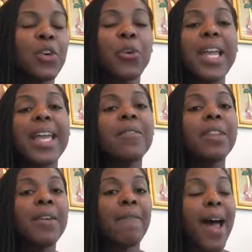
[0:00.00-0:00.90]

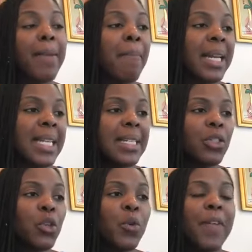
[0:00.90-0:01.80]
creatively find money
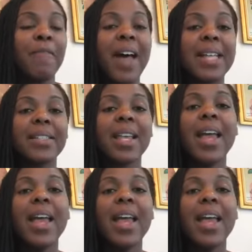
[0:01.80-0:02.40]
to invest.